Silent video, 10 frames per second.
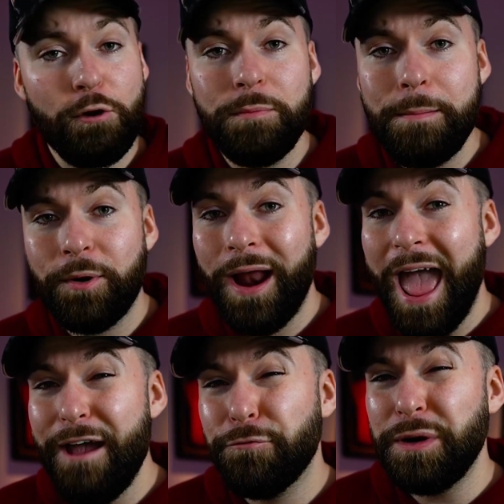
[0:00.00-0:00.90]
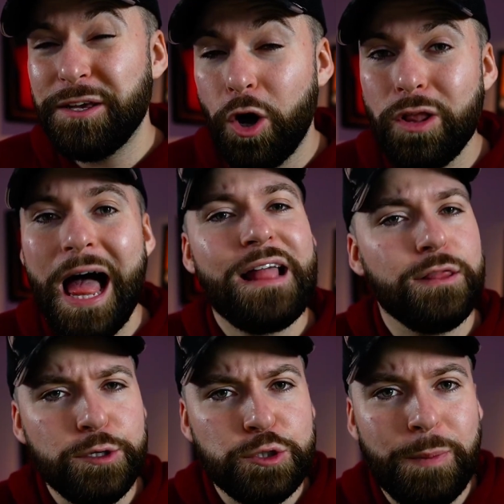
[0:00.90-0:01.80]
remember, every goal I
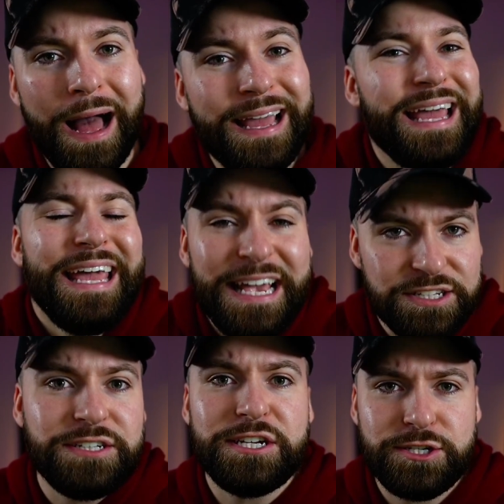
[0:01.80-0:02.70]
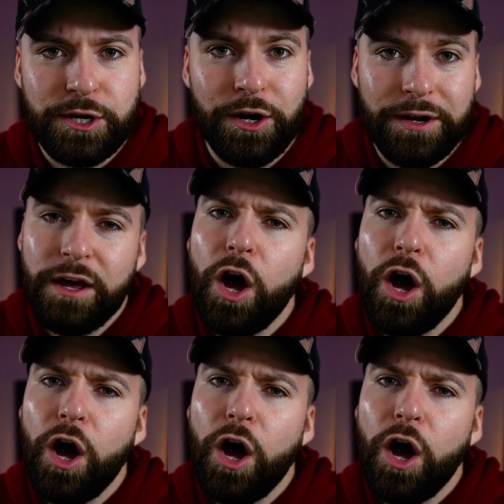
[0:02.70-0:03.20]
lose by is a discard.